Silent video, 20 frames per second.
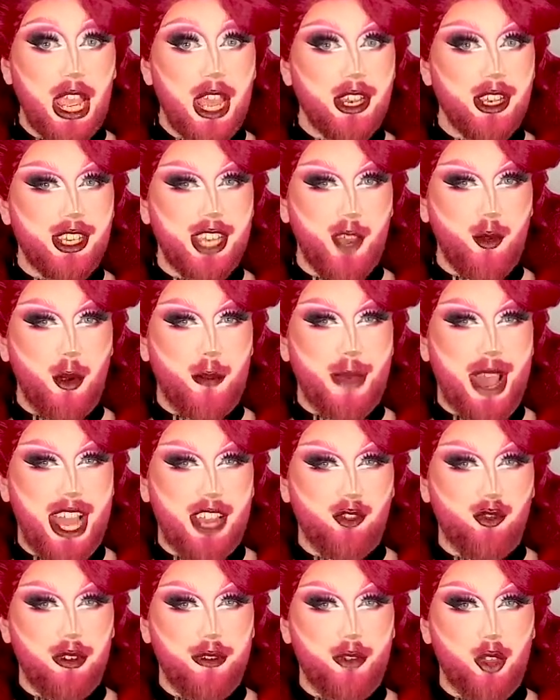Today we're
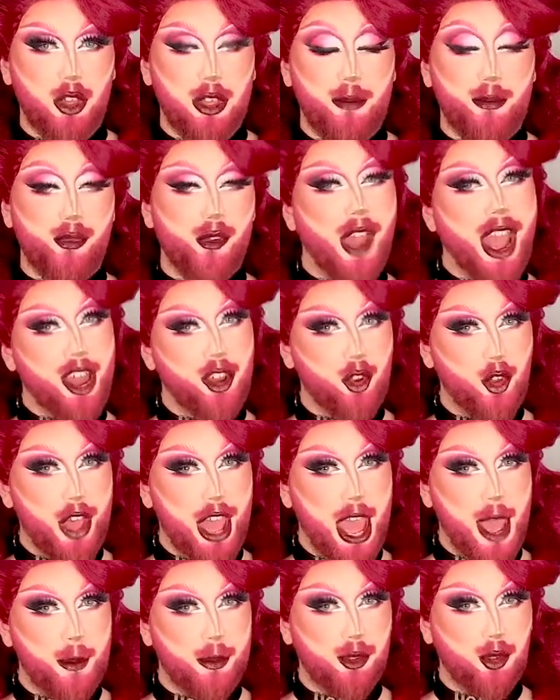back to review the brand new
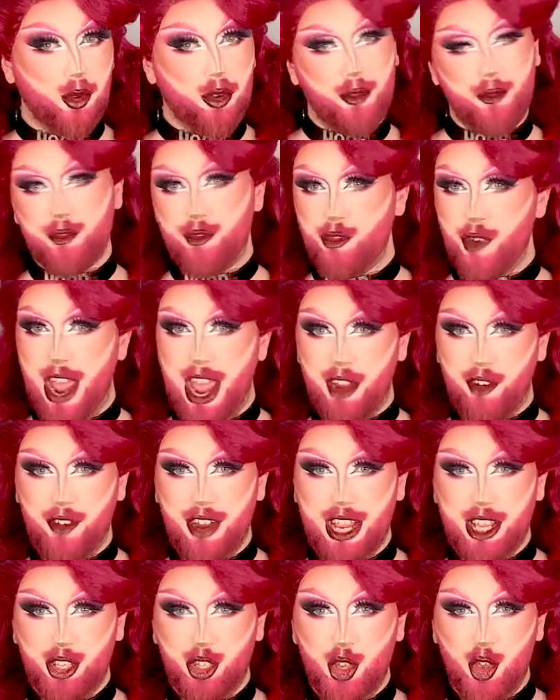episode of Drag
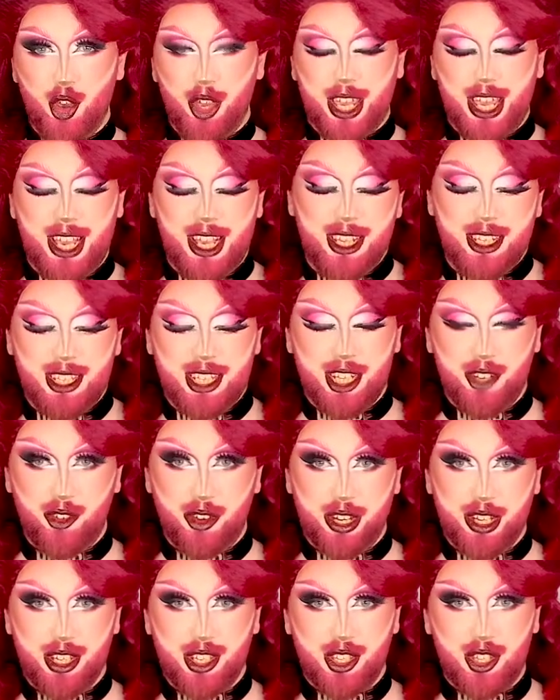Race UK
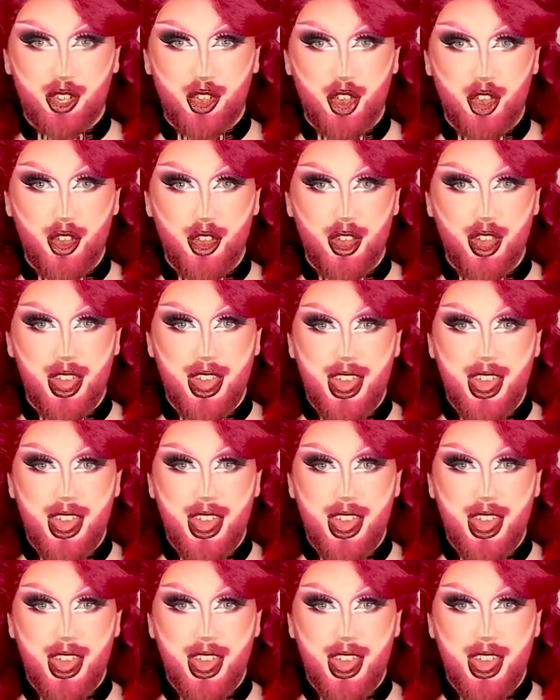Series 2